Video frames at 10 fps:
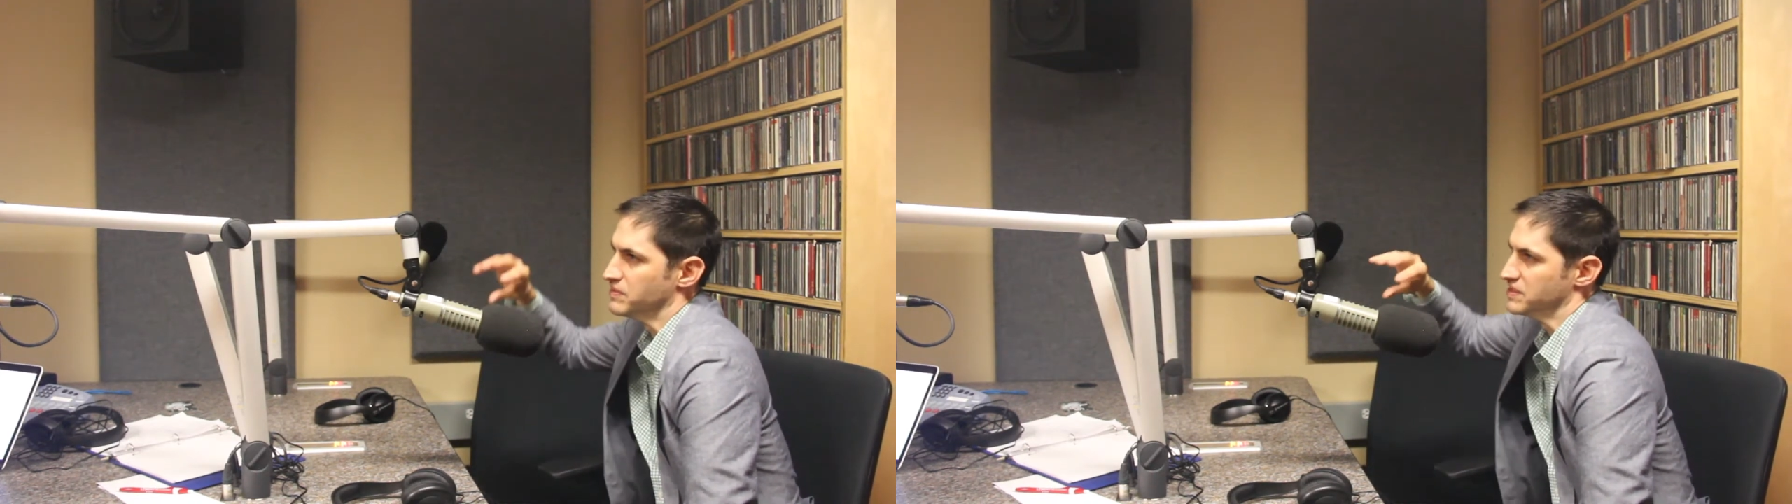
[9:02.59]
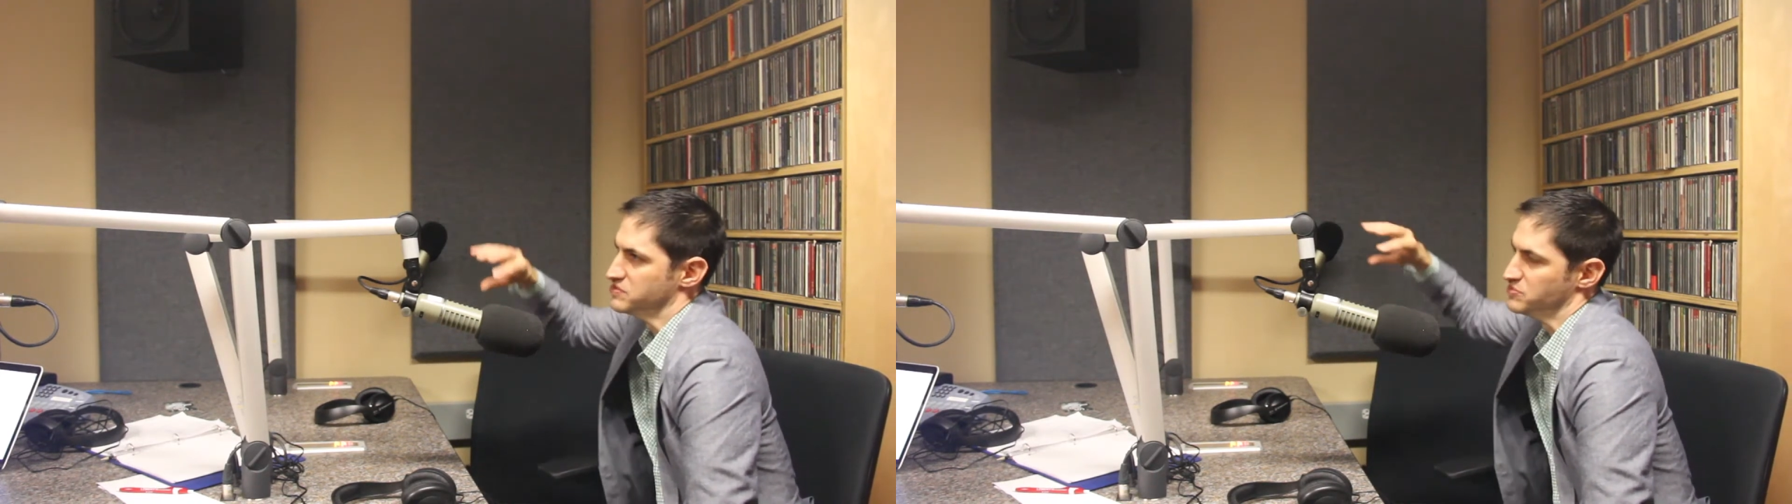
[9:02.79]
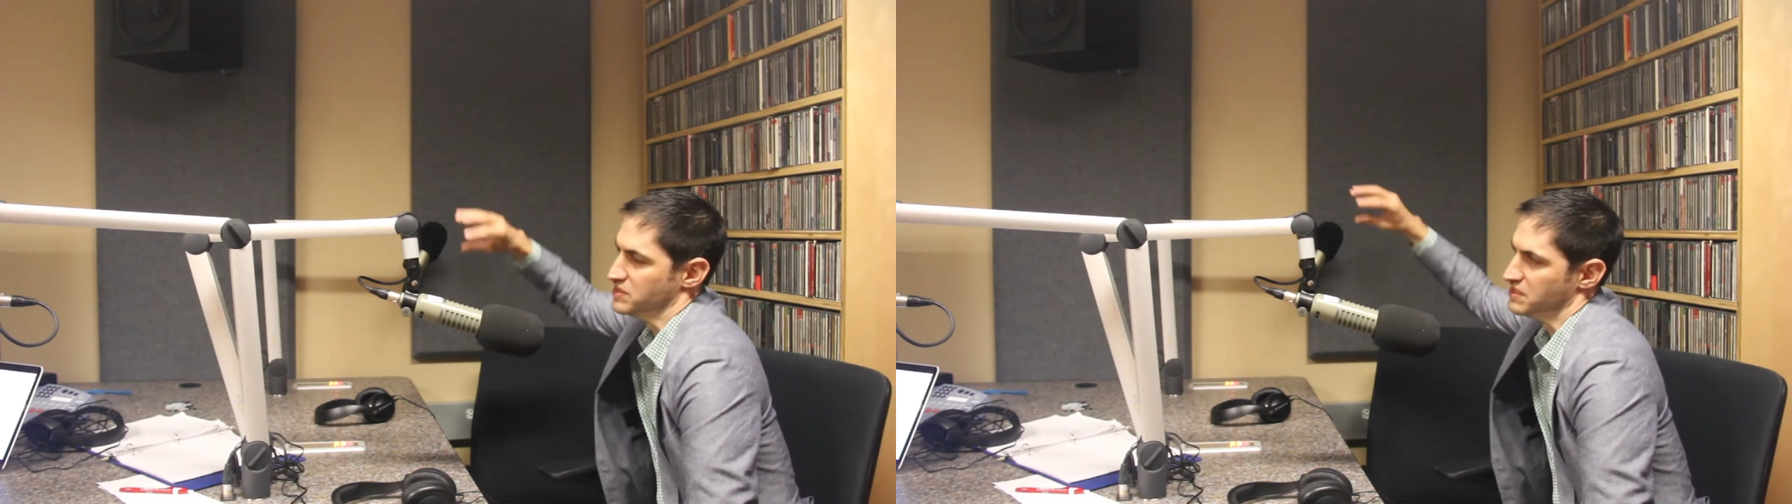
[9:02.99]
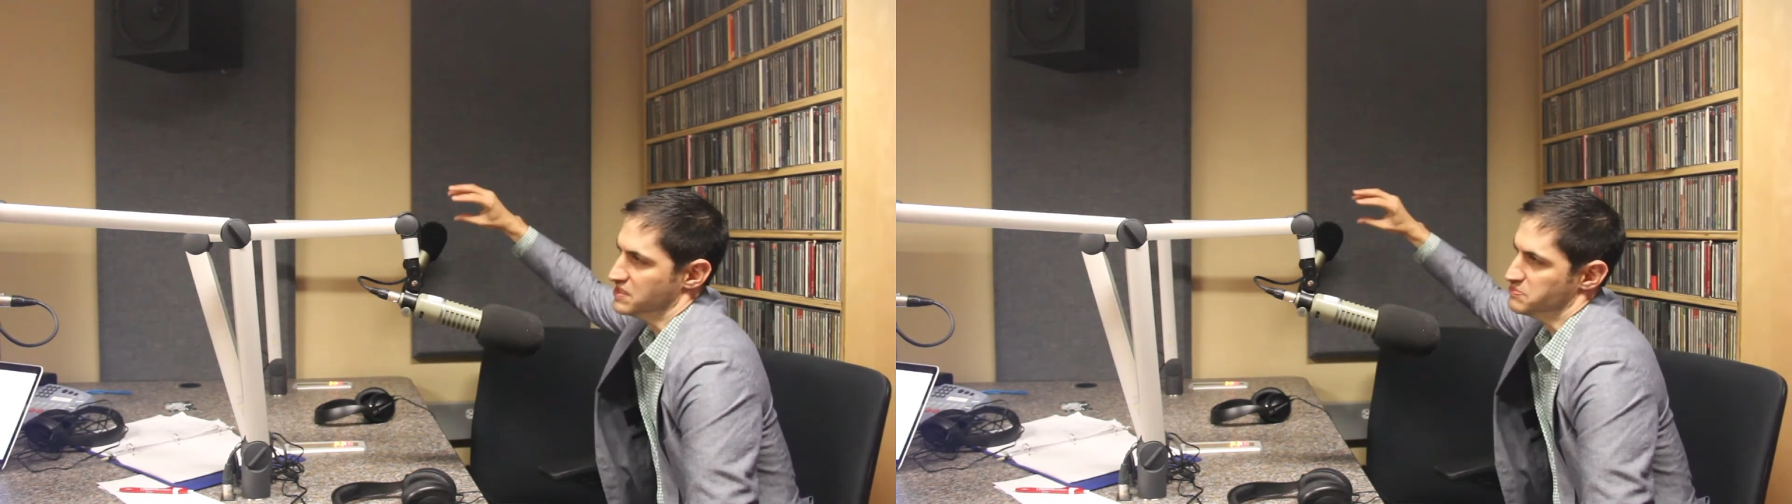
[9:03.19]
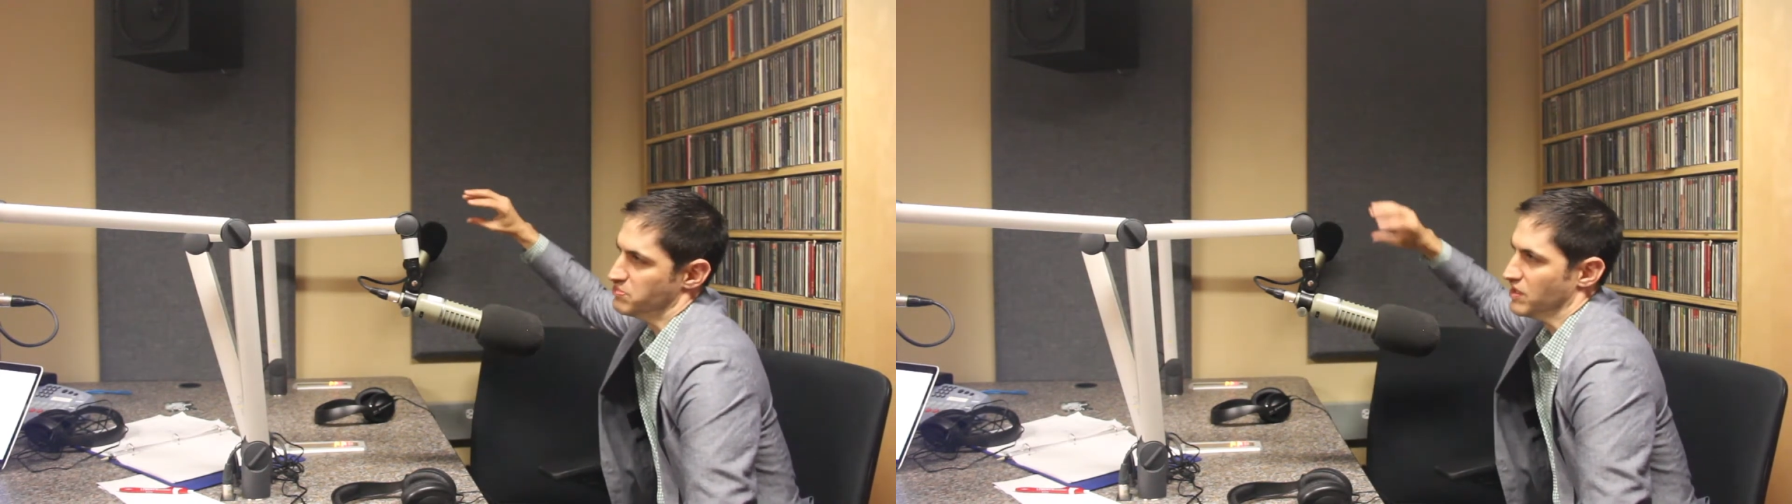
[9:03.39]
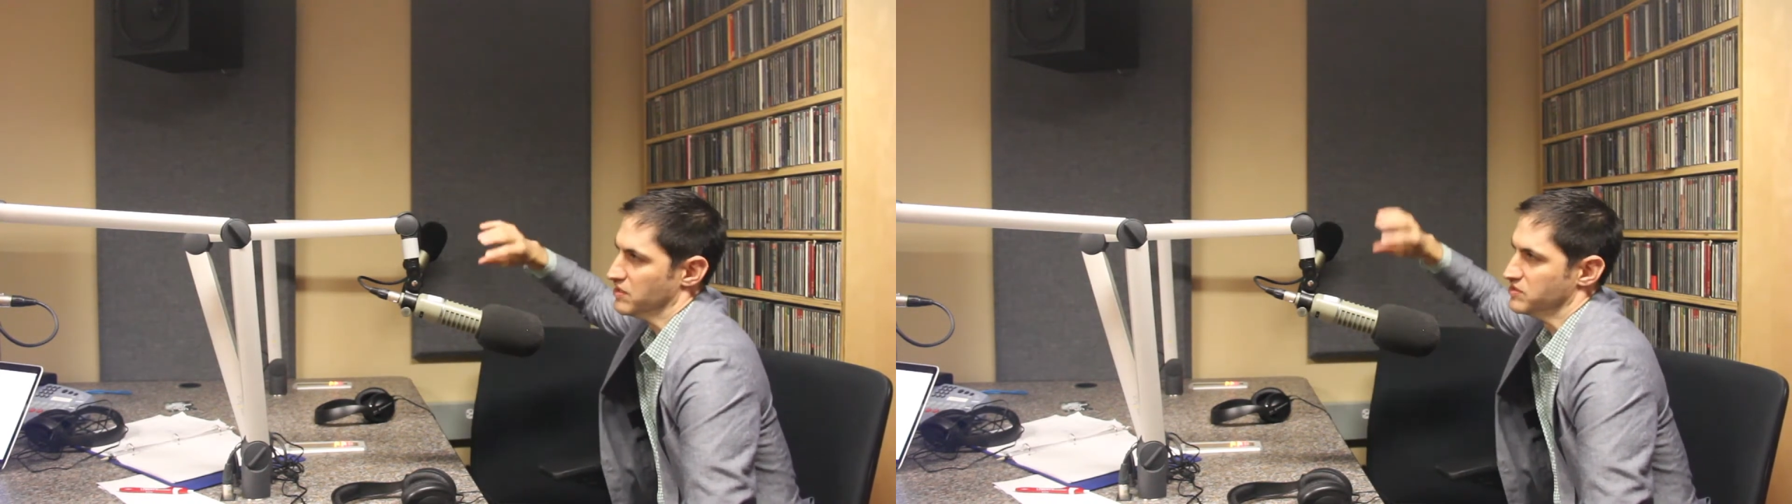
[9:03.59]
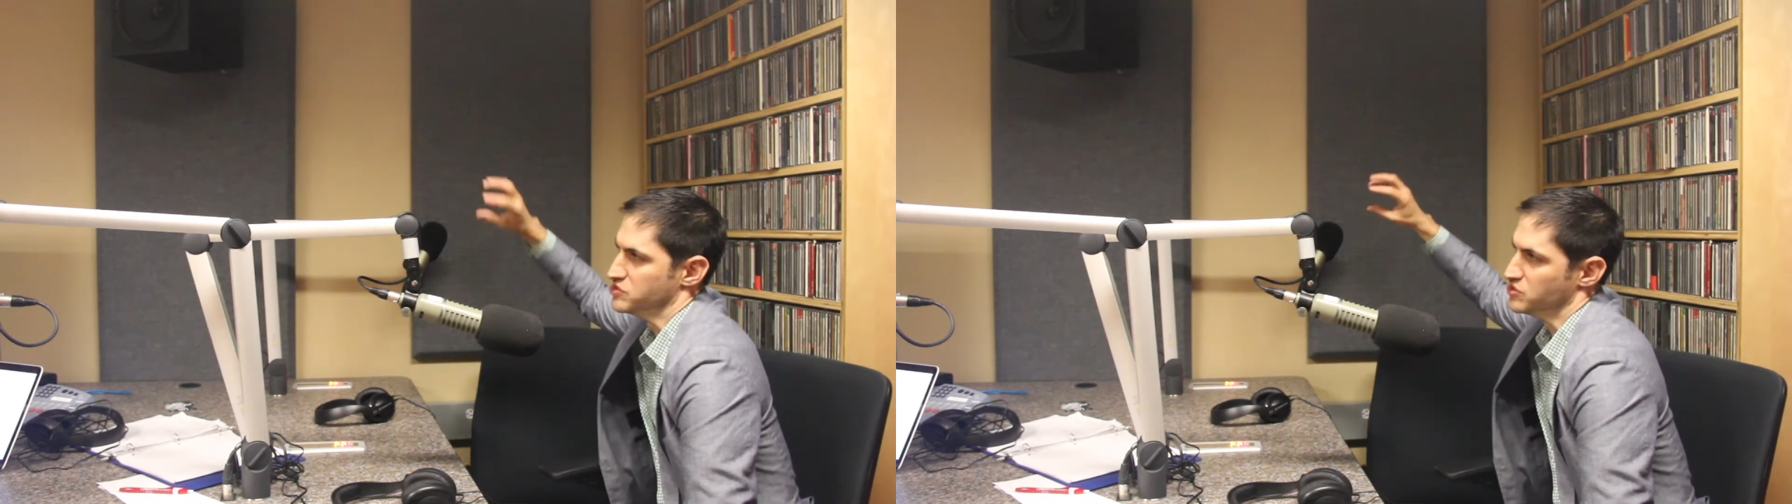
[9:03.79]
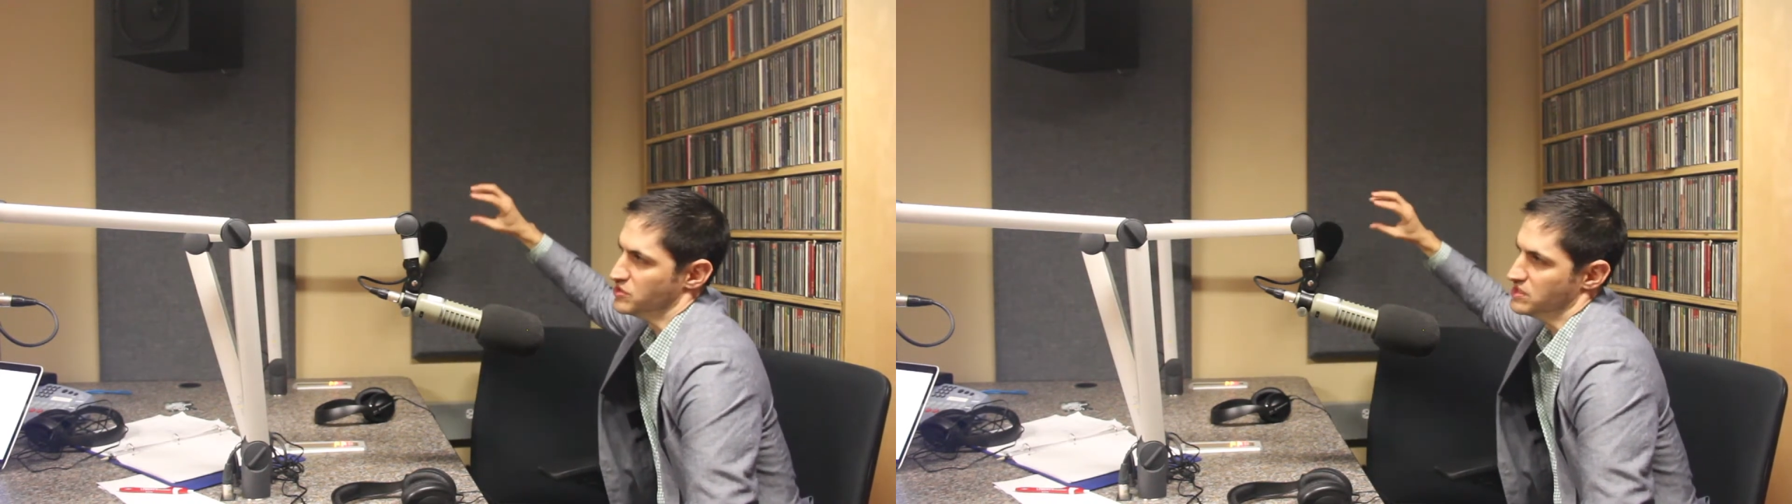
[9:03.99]
but it's really this broader
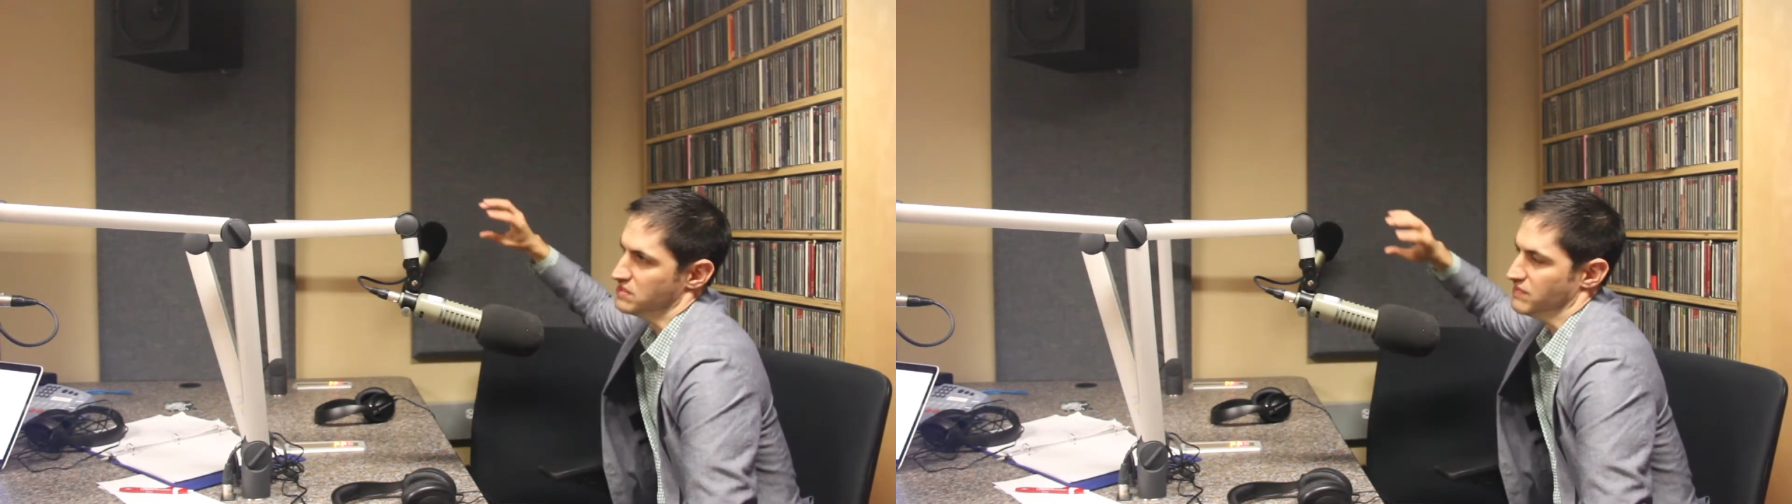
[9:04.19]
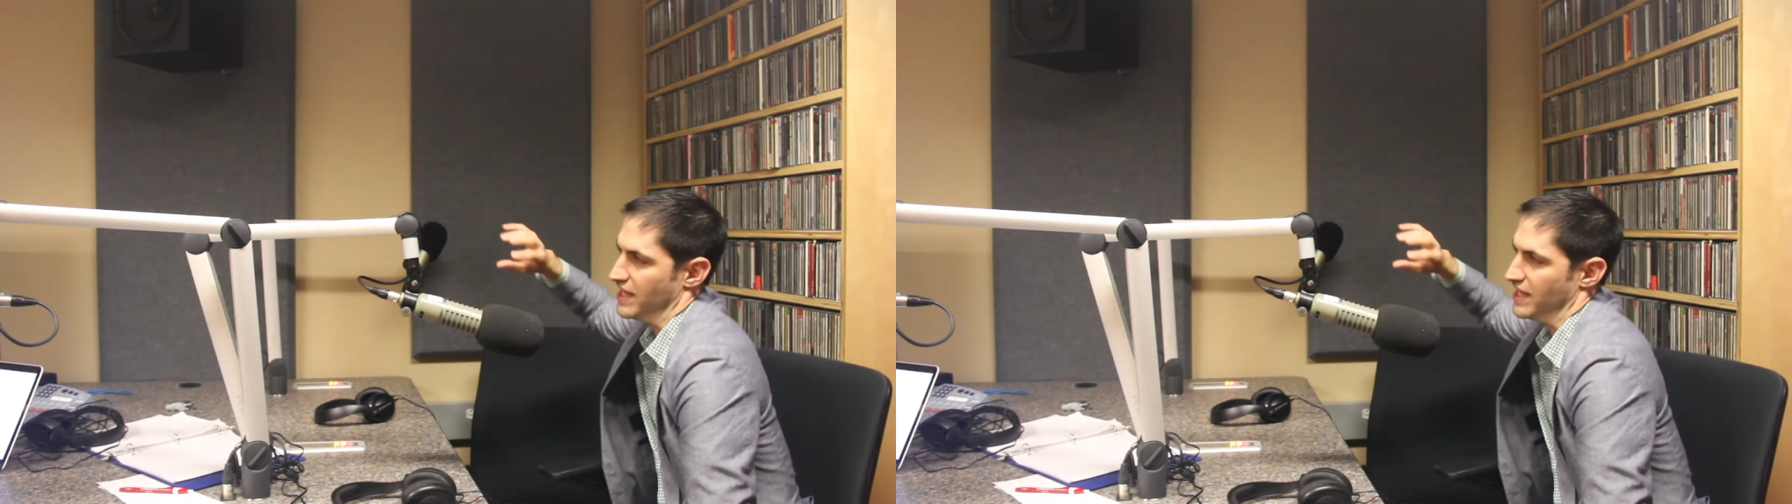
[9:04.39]
journey of